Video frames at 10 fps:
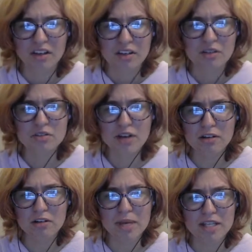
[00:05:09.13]
You try to
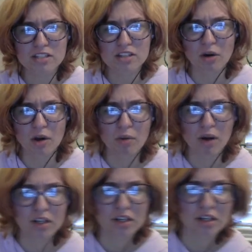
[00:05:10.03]
remain stoic while your